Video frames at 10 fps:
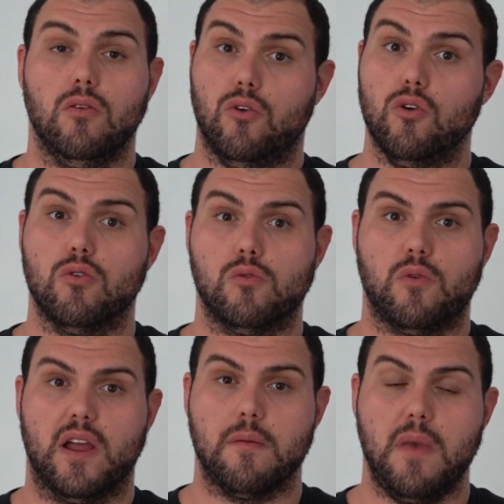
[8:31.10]
Google will
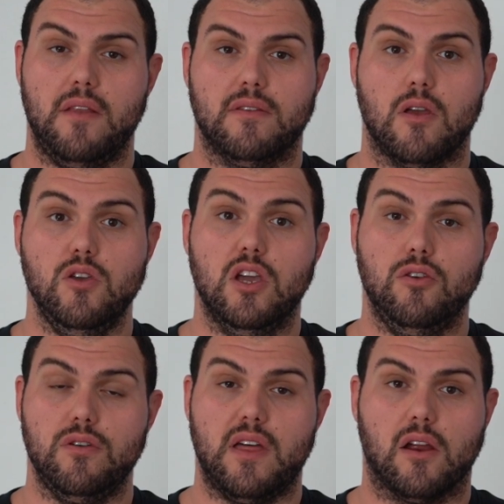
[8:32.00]
recommend. So you
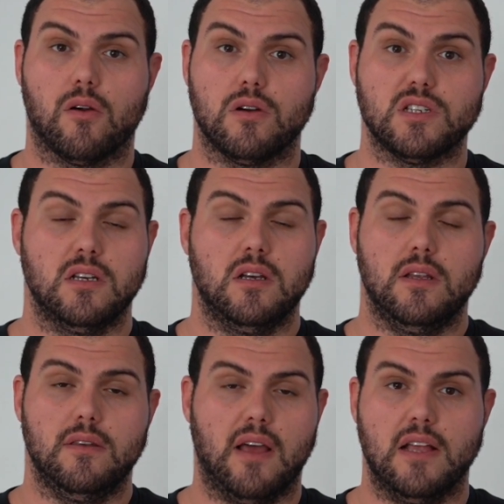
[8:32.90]
can do that across
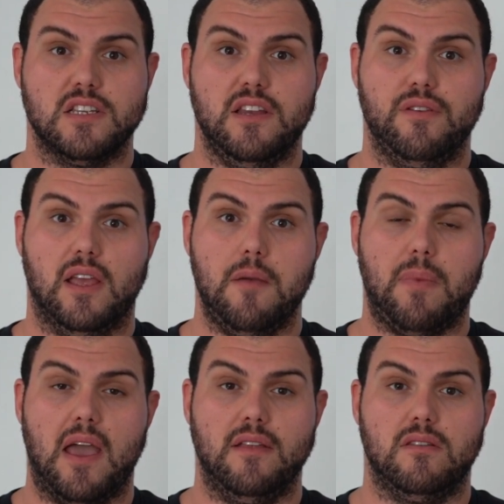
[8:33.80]
tons of different
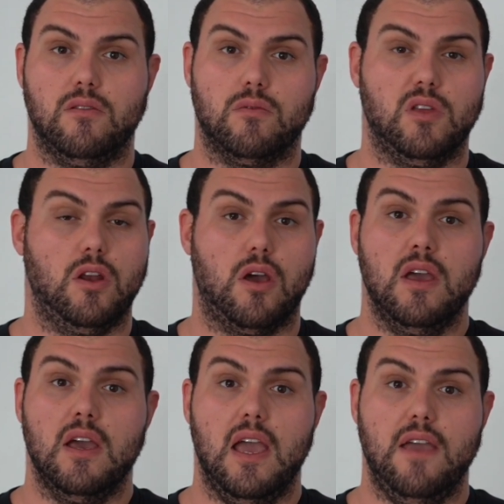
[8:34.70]
campaigns. You know,
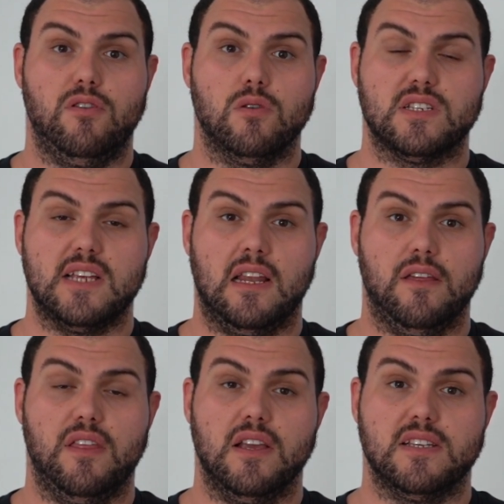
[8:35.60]
if you're
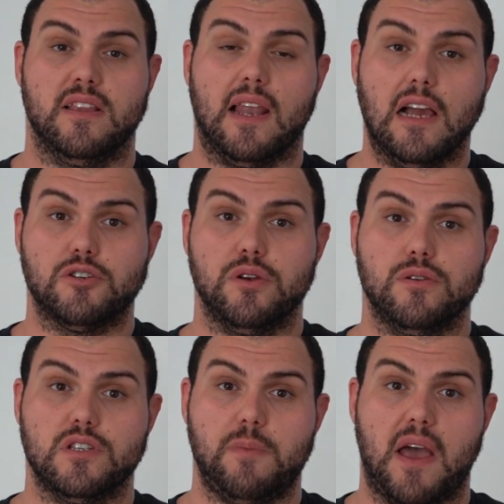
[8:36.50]
selling things in the luxury
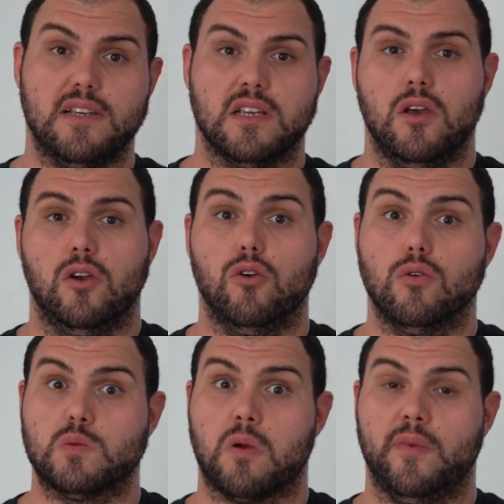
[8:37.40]
goods space,
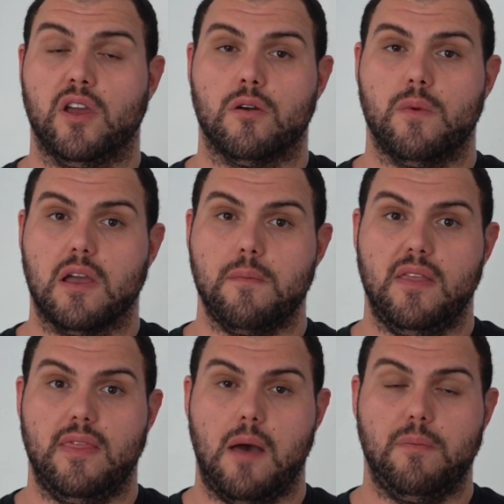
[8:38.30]
Google's probably going to
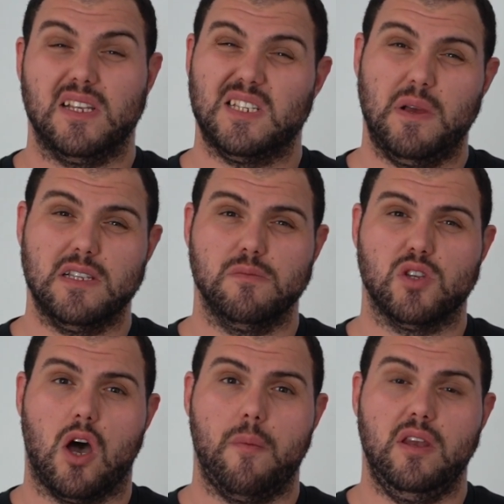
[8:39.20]
recommend that. But spend some
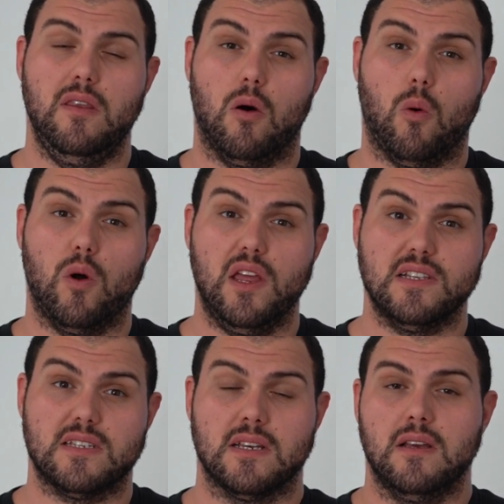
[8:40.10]
time in the
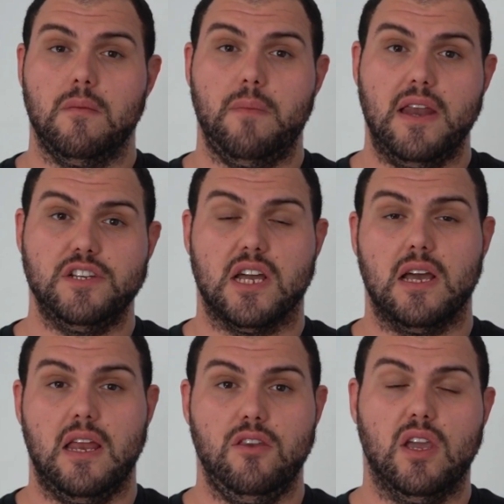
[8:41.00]
audience
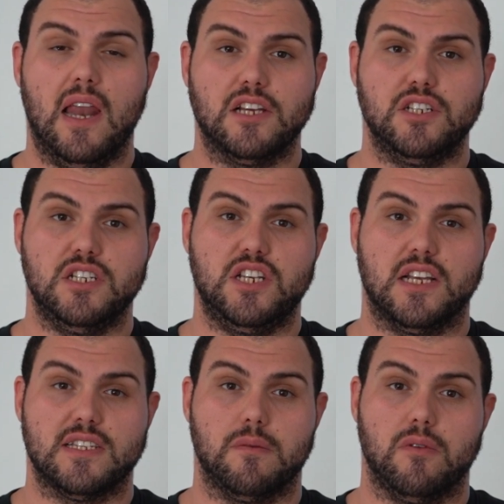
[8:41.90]
manager and you can actually
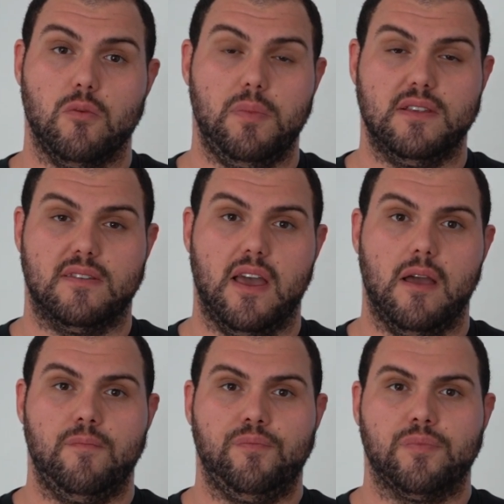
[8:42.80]
adjust your bids there.